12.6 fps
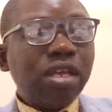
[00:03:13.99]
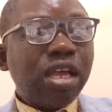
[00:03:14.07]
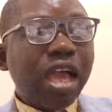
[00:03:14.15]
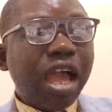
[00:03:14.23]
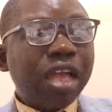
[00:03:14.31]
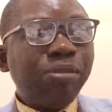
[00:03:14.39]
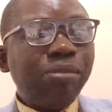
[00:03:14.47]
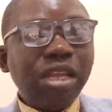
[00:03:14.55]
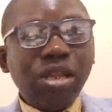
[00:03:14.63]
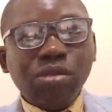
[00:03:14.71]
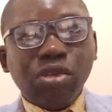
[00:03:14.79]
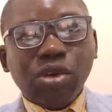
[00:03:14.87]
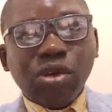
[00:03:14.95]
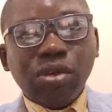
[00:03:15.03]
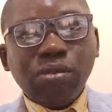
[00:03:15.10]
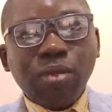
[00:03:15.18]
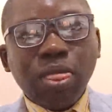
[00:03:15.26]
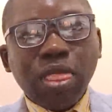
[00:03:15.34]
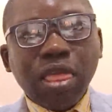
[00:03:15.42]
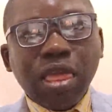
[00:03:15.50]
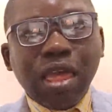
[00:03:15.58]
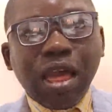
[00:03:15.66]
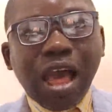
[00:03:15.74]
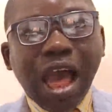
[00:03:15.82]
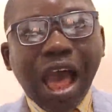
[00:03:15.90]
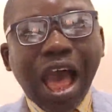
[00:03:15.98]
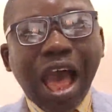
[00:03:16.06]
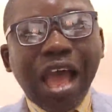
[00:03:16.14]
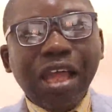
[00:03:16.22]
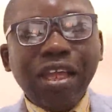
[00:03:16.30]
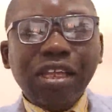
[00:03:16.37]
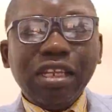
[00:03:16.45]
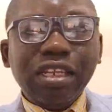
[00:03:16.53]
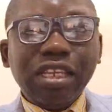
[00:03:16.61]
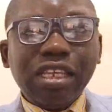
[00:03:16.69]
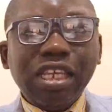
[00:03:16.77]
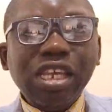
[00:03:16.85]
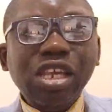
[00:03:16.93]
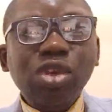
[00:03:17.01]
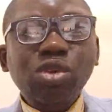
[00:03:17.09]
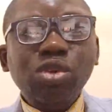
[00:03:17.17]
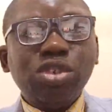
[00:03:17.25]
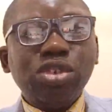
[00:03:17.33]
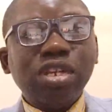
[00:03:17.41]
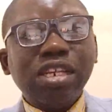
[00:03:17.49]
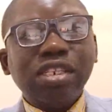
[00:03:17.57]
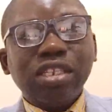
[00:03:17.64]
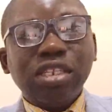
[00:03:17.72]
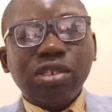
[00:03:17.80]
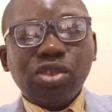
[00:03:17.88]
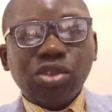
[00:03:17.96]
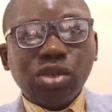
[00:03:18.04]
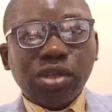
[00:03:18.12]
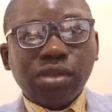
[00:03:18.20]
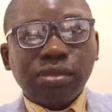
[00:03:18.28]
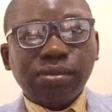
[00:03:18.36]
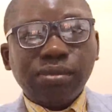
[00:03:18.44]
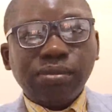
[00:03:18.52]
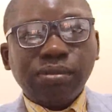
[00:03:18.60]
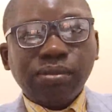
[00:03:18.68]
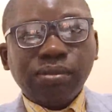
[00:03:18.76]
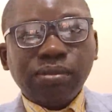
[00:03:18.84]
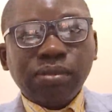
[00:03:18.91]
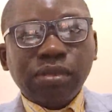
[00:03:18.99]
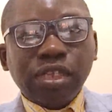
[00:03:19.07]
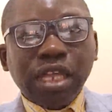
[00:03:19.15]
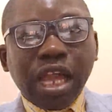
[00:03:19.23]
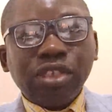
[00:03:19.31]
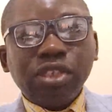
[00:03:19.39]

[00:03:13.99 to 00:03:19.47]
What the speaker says: resistant E. coli strains in street-vended foods in Ilorin, Nigeria.